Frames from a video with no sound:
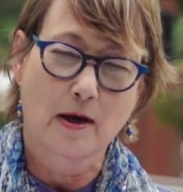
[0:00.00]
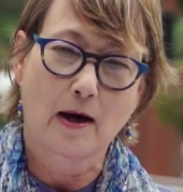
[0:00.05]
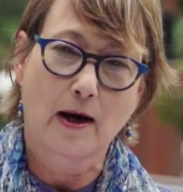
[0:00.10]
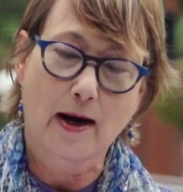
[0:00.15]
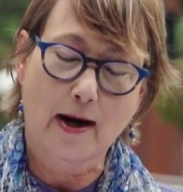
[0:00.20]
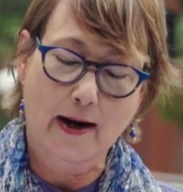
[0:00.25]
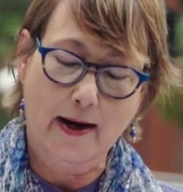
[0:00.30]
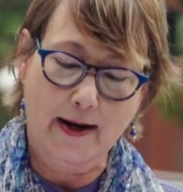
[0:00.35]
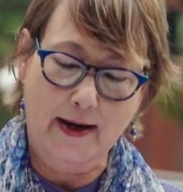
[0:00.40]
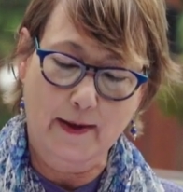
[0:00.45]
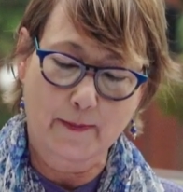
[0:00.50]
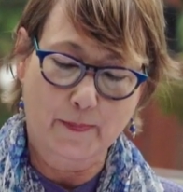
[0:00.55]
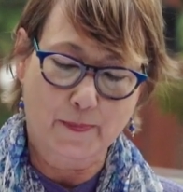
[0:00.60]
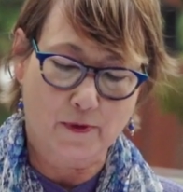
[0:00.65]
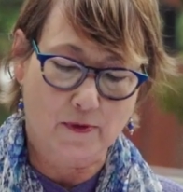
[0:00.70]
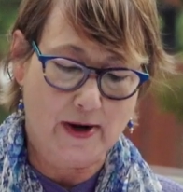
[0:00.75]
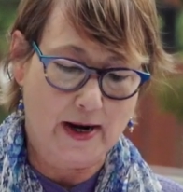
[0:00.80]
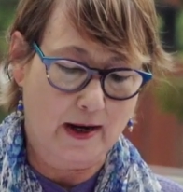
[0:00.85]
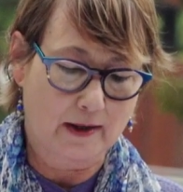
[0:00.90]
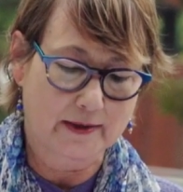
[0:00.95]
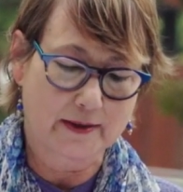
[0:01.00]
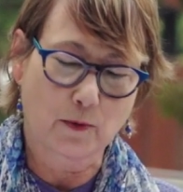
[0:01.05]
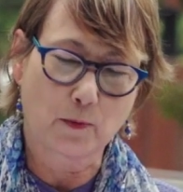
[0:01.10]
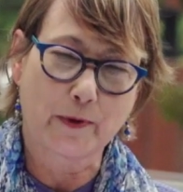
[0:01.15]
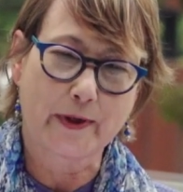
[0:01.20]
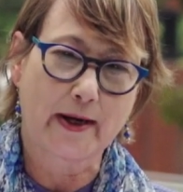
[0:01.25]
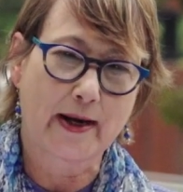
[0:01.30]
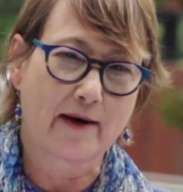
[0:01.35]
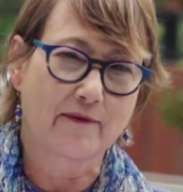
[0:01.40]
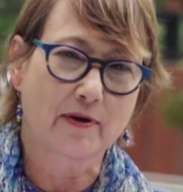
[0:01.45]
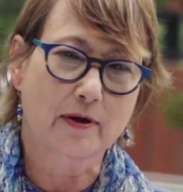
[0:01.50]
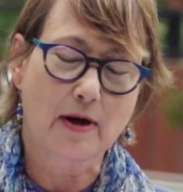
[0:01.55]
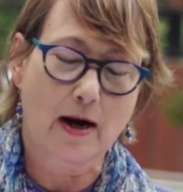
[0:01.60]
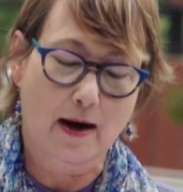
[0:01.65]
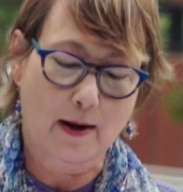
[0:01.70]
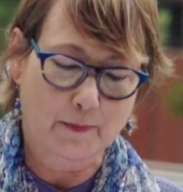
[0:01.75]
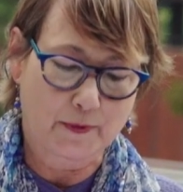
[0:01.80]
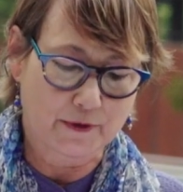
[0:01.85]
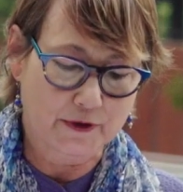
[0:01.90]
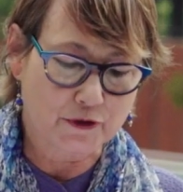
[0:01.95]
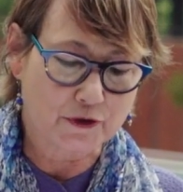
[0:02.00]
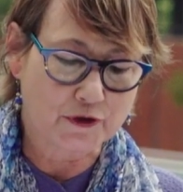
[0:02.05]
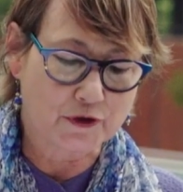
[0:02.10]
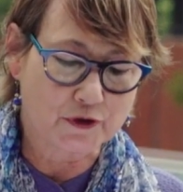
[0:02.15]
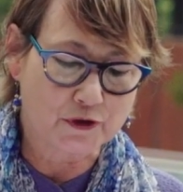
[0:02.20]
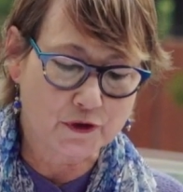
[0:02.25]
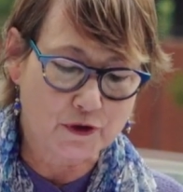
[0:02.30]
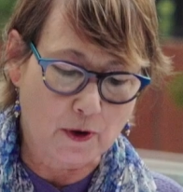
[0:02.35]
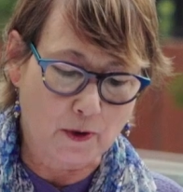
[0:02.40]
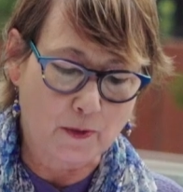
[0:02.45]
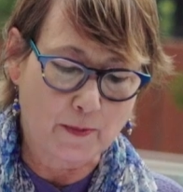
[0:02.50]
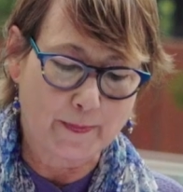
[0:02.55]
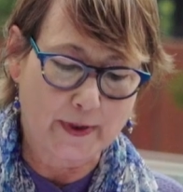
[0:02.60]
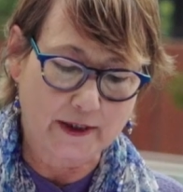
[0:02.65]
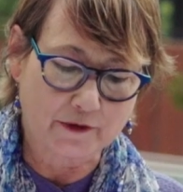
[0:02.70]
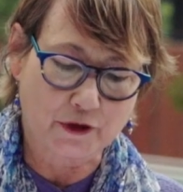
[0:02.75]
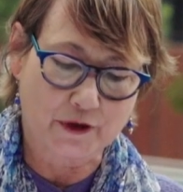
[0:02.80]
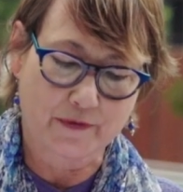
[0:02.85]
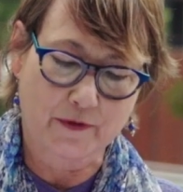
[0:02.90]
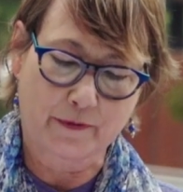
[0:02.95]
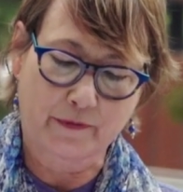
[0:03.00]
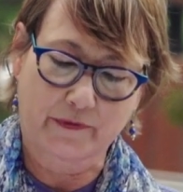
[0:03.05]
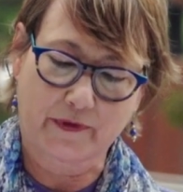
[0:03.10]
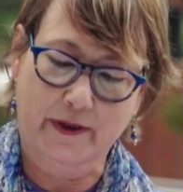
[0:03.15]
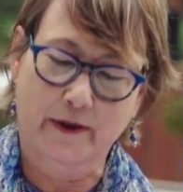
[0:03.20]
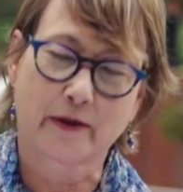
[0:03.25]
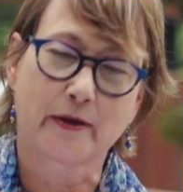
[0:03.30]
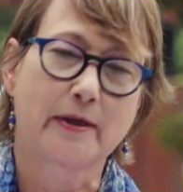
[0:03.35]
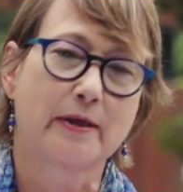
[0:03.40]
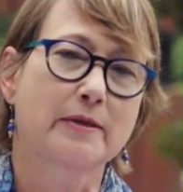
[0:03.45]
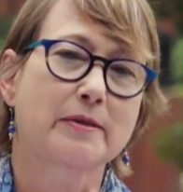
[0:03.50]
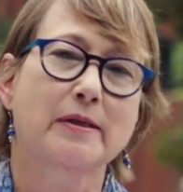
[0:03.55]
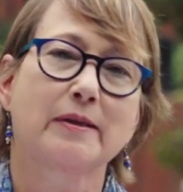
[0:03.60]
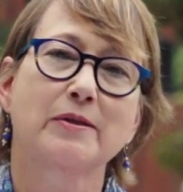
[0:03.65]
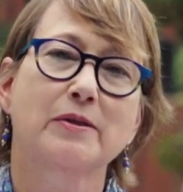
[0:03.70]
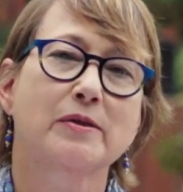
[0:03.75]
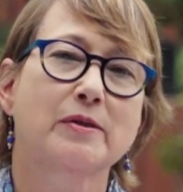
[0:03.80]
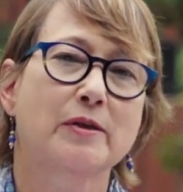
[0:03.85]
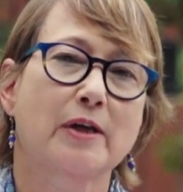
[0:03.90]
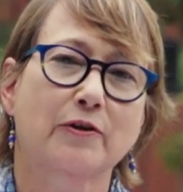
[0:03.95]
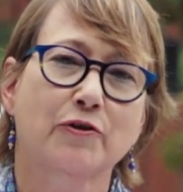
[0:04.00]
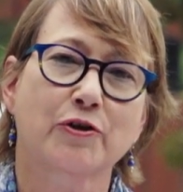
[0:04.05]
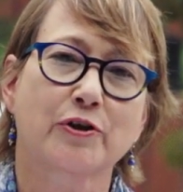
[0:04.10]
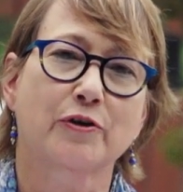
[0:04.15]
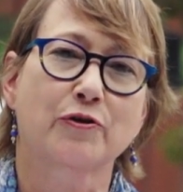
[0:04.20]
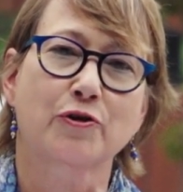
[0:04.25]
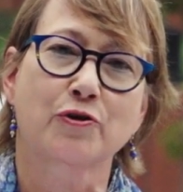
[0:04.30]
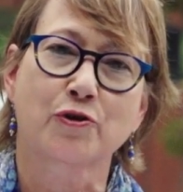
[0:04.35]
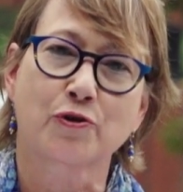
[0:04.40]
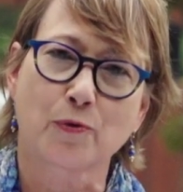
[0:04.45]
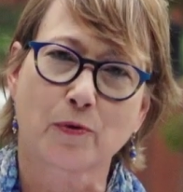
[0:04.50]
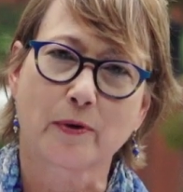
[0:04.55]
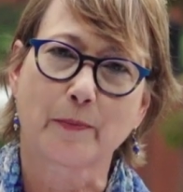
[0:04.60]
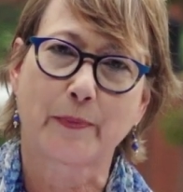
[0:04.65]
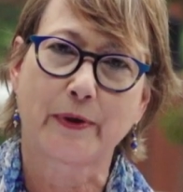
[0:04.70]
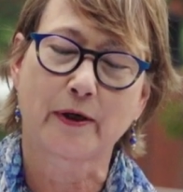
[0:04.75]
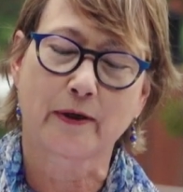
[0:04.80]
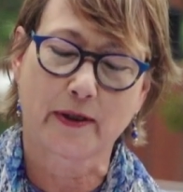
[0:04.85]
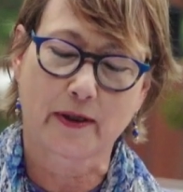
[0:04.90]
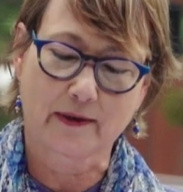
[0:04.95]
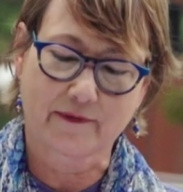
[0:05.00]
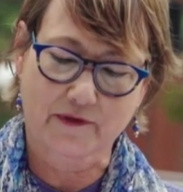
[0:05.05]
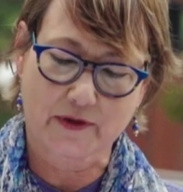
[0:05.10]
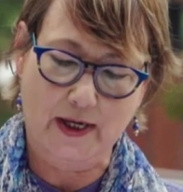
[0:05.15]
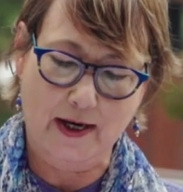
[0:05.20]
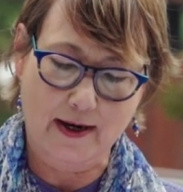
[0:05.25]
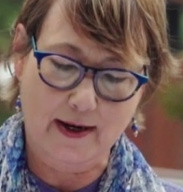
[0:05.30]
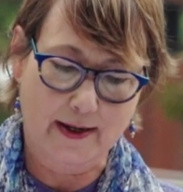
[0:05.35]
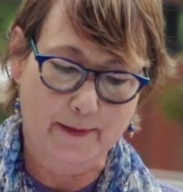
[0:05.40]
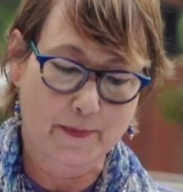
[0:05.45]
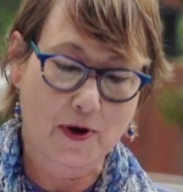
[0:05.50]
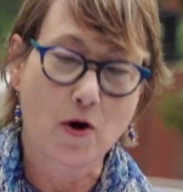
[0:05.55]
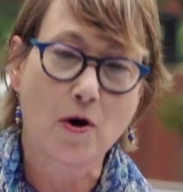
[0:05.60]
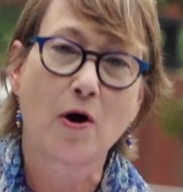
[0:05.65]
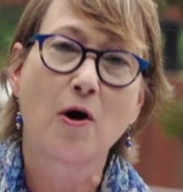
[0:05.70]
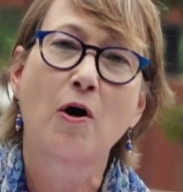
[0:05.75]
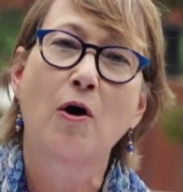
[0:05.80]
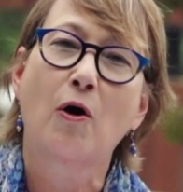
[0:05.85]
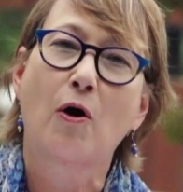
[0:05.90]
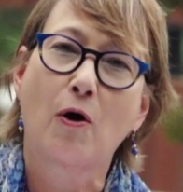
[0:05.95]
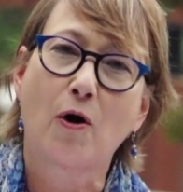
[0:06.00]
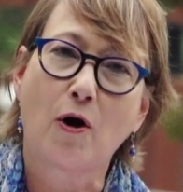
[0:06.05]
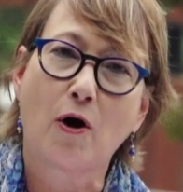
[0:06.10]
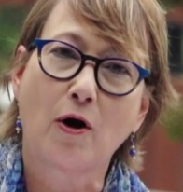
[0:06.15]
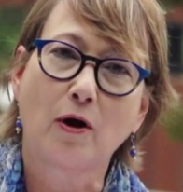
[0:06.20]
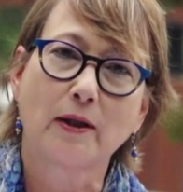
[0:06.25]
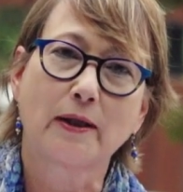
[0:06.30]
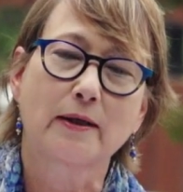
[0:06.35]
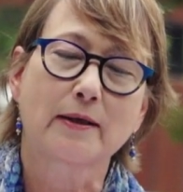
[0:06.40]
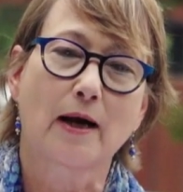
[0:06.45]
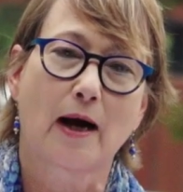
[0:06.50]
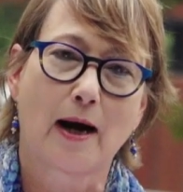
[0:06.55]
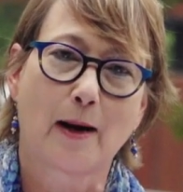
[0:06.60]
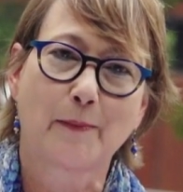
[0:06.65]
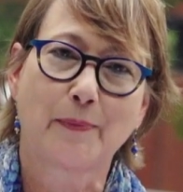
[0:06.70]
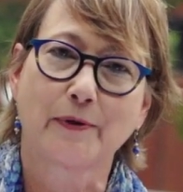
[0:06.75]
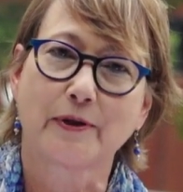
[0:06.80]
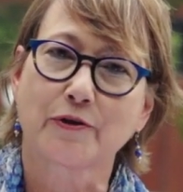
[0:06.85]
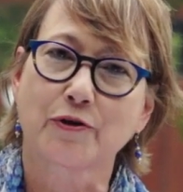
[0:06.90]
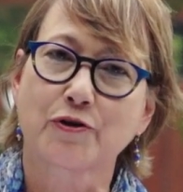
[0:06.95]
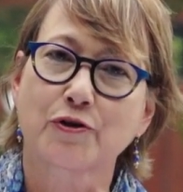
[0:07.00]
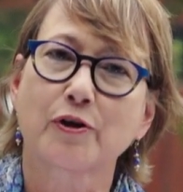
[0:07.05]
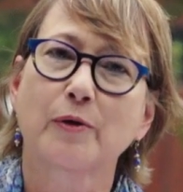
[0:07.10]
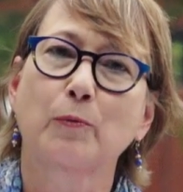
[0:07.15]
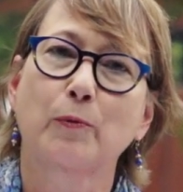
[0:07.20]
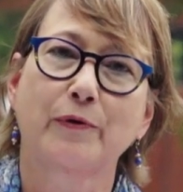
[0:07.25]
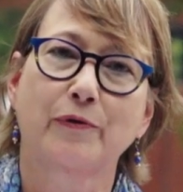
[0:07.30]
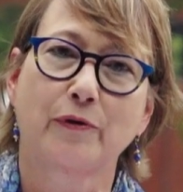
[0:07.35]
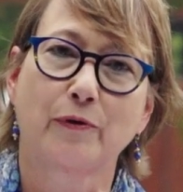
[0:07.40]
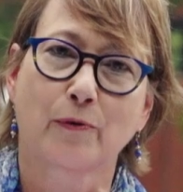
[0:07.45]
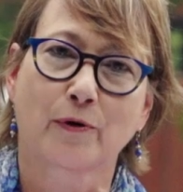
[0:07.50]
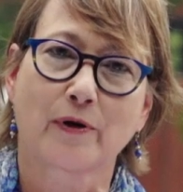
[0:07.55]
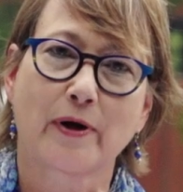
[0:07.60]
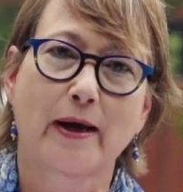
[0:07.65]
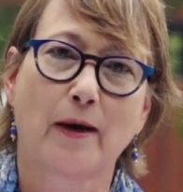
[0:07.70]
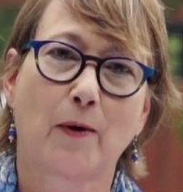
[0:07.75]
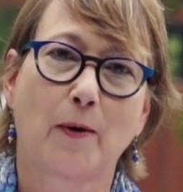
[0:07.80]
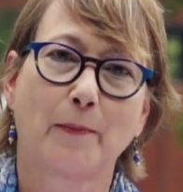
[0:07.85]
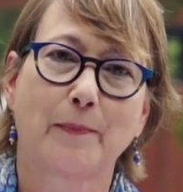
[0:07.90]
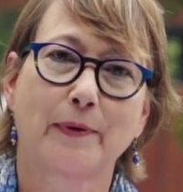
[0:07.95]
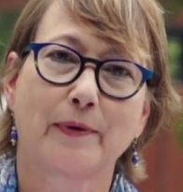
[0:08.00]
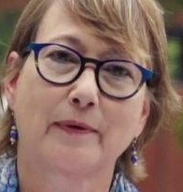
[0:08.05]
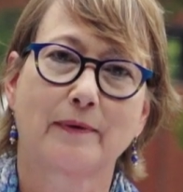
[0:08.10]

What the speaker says: I am proud that we have accomplished so much in those areas in such a short period of time, all accomplished with your help.